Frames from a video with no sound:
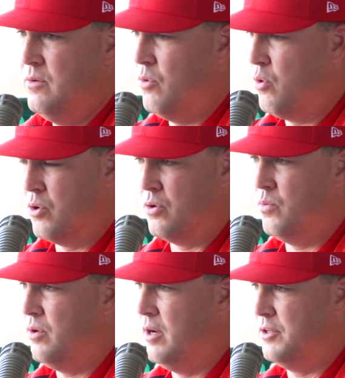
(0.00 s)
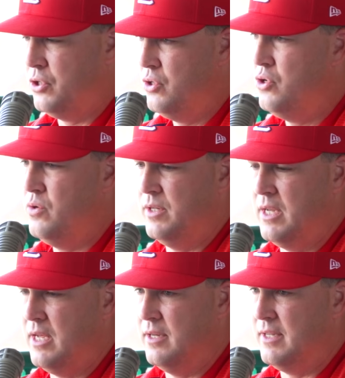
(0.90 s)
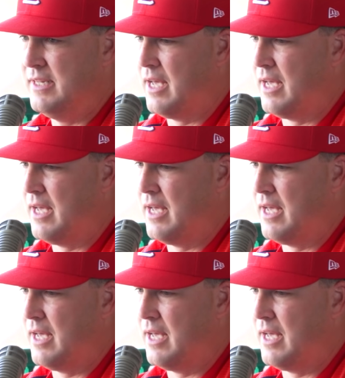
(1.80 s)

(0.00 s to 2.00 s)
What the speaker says: World War II and these